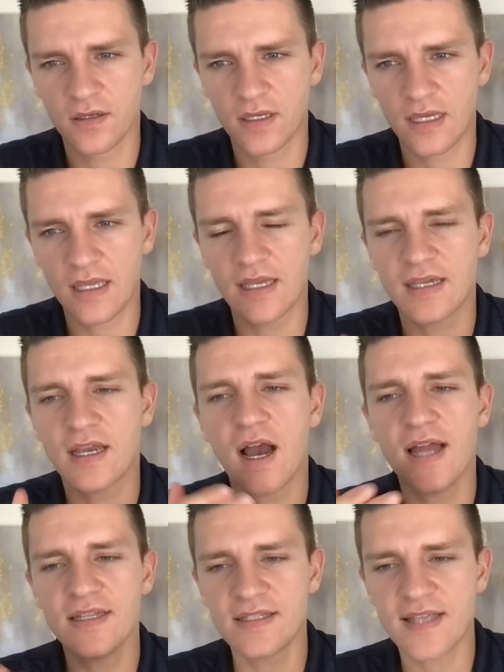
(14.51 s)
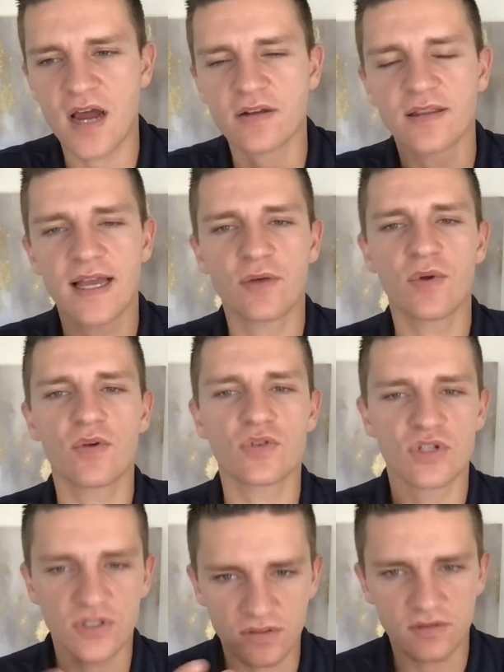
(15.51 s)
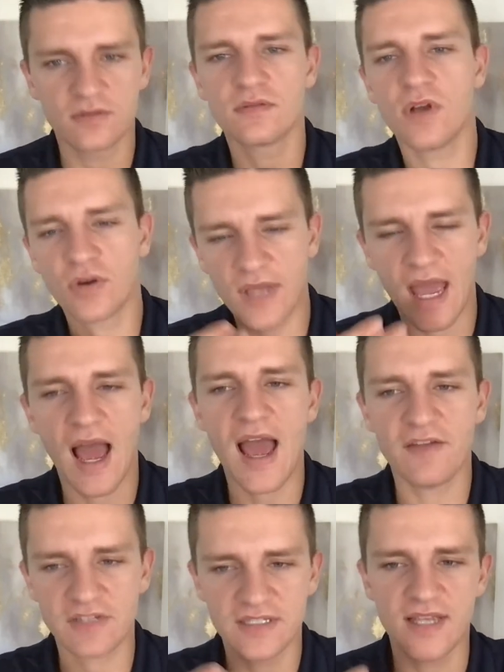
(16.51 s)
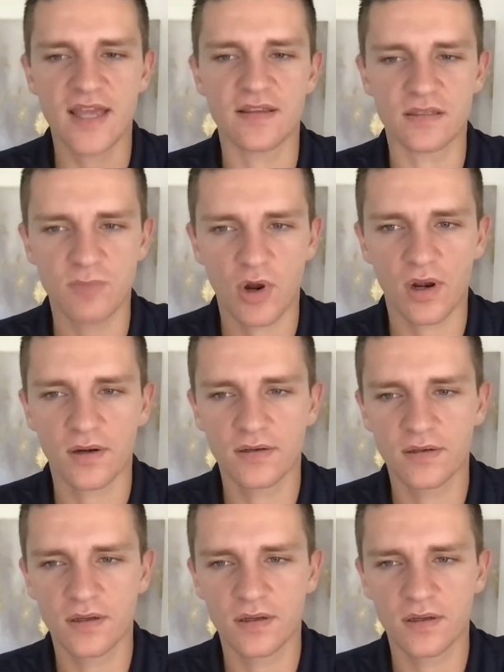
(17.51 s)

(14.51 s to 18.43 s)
It kind of sounded like we were just, okay, I have to say this part.